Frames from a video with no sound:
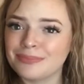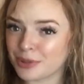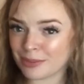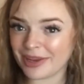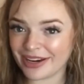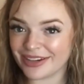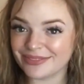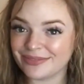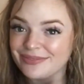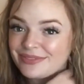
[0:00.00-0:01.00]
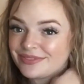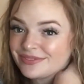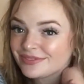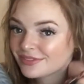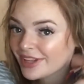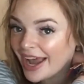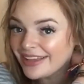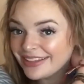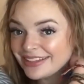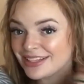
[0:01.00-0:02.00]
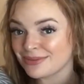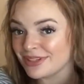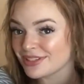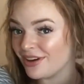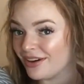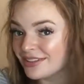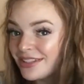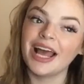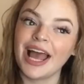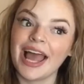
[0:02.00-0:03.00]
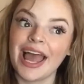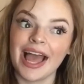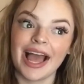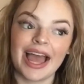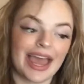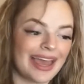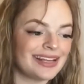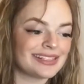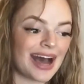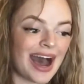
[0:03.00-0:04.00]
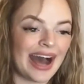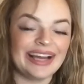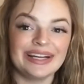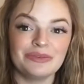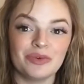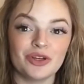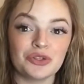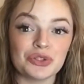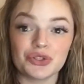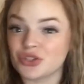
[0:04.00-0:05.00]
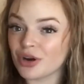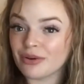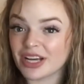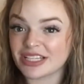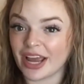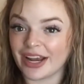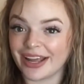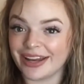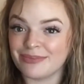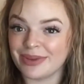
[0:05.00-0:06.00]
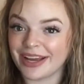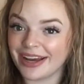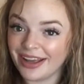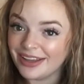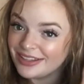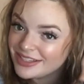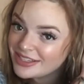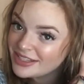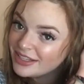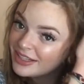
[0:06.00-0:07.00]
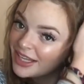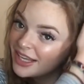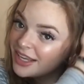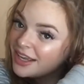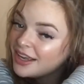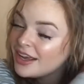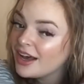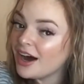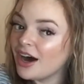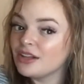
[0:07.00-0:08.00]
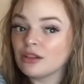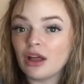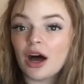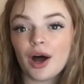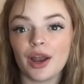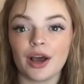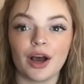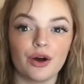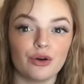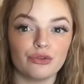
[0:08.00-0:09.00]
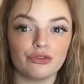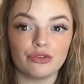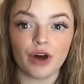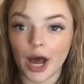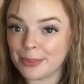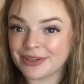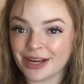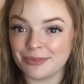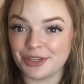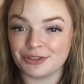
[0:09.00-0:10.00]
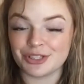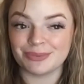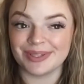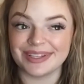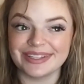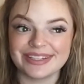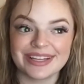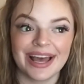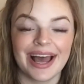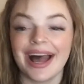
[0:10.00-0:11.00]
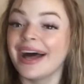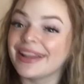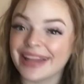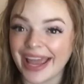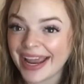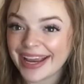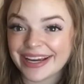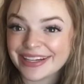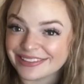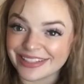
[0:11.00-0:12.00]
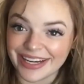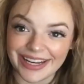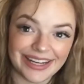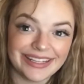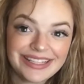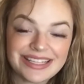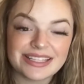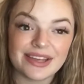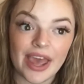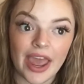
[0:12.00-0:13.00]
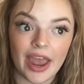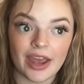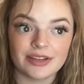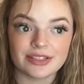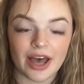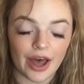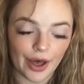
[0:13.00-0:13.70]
Premiere. I think that's what it's called. And I am so excited because a lot of up and coming YouTubers like Grace and